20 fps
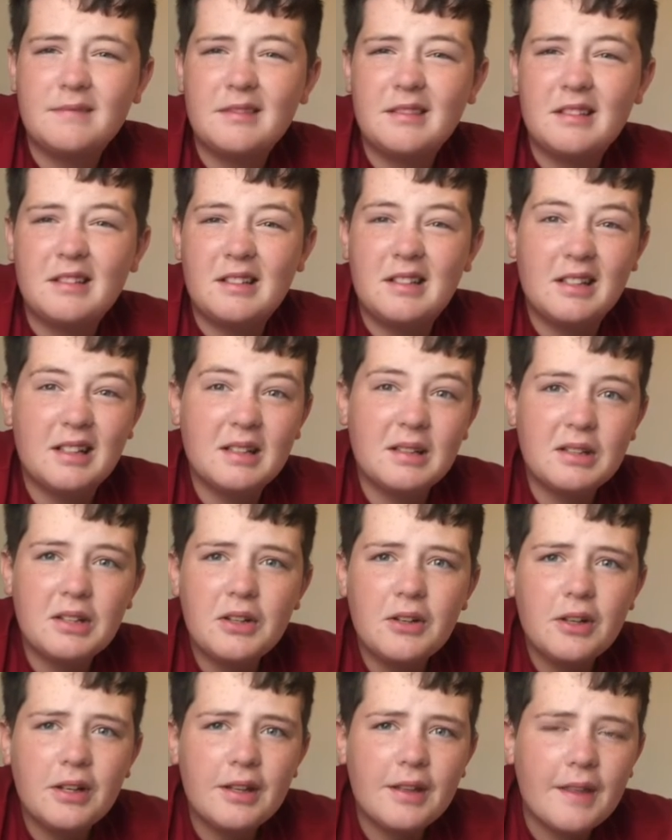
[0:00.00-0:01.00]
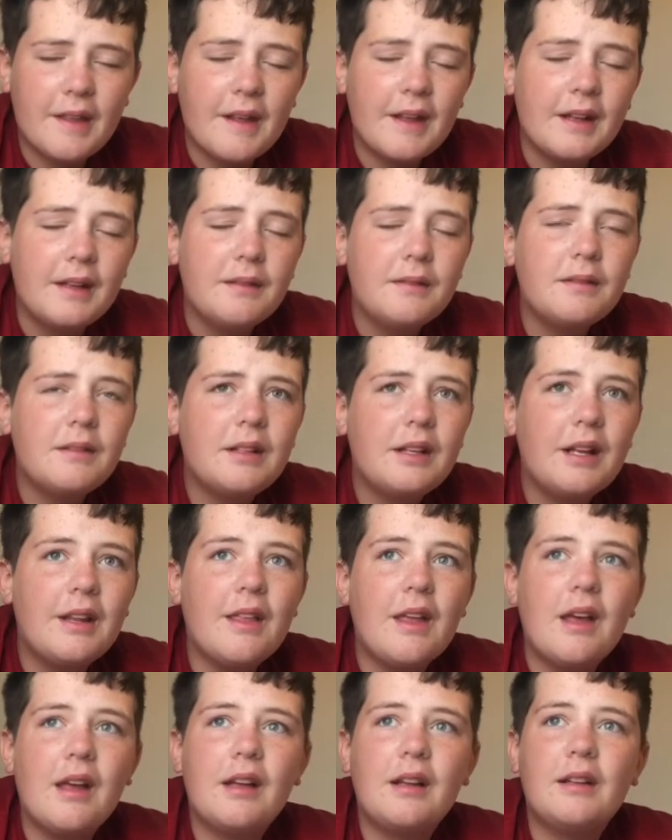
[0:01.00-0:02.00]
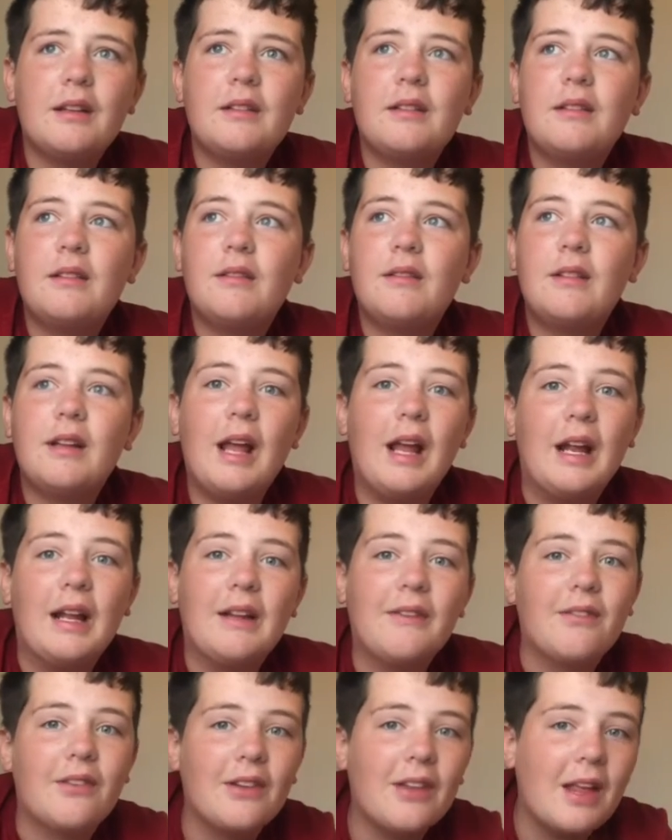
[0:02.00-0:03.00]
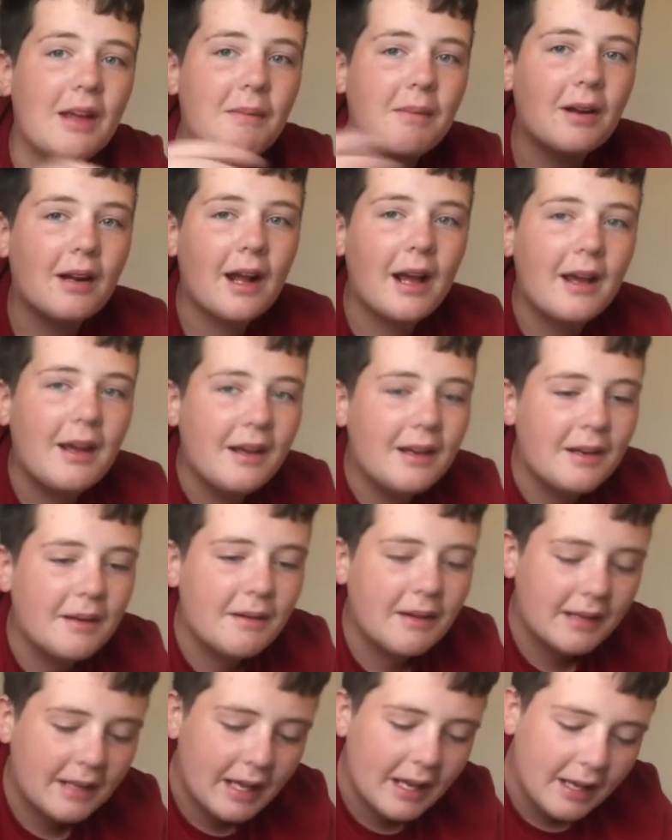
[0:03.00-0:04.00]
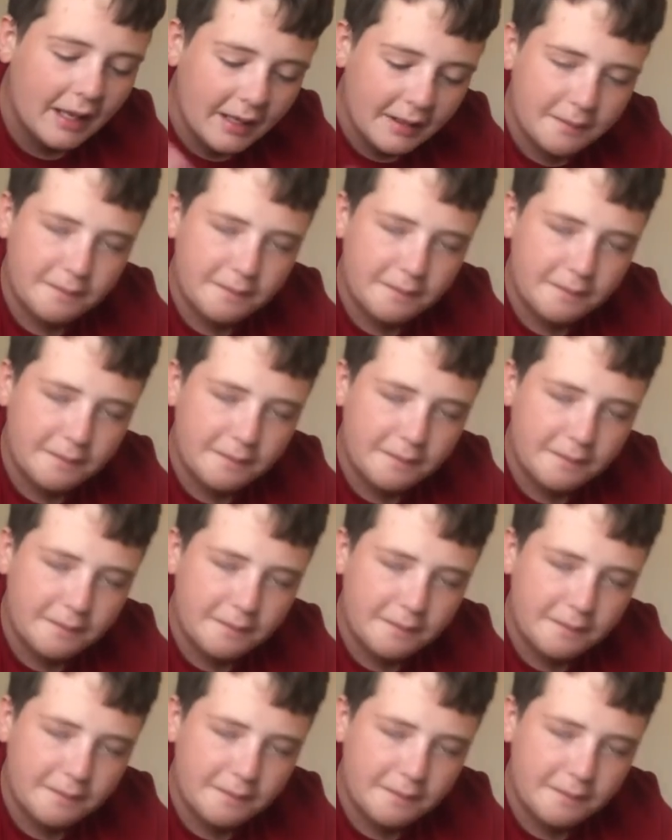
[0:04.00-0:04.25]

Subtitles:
Couldn't do it then, and then did it for Labor Day, and I'm like, hey,